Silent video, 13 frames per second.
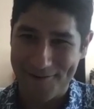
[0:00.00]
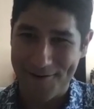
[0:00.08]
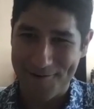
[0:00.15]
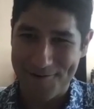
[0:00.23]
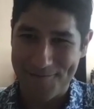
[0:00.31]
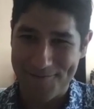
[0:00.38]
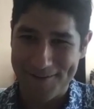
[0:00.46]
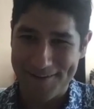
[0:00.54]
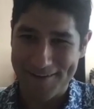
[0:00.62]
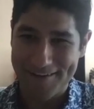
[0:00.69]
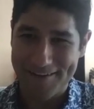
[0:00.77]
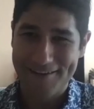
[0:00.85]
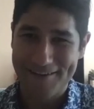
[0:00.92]
I want to
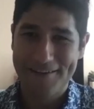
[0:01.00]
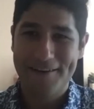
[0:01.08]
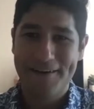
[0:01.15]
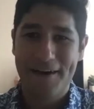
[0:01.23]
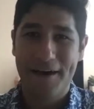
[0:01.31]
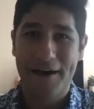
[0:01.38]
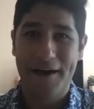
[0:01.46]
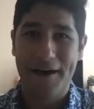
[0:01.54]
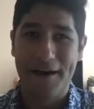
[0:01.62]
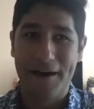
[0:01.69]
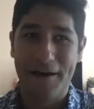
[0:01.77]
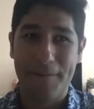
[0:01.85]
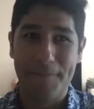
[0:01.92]
be.
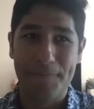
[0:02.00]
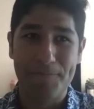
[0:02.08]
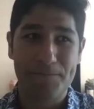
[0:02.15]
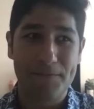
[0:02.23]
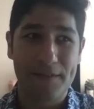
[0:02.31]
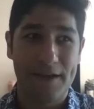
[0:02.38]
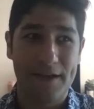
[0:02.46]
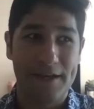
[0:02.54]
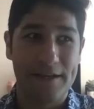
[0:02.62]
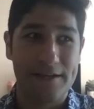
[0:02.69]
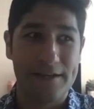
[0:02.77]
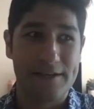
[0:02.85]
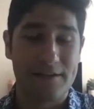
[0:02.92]
Um,
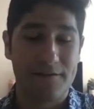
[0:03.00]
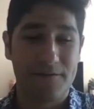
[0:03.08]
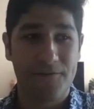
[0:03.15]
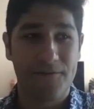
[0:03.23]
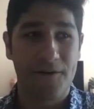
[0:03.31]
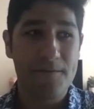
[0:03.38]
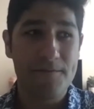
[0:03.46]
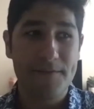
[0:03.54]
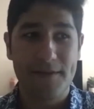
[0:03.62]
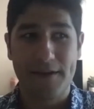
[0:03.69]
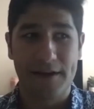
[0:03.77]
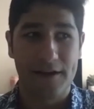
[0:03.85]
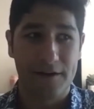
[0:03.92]
and from
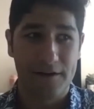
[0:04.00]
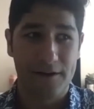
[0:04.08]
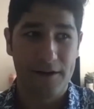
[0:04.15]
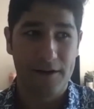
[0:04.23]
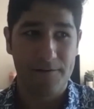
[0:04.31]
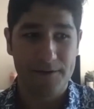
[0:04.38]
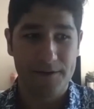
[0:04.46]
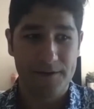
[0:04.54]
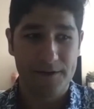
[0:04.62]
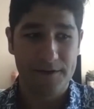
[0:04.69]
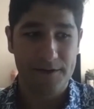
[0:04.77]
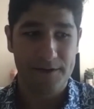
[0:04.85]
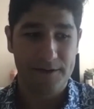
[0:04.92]
there, I
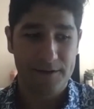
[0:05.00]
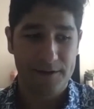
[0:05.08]
really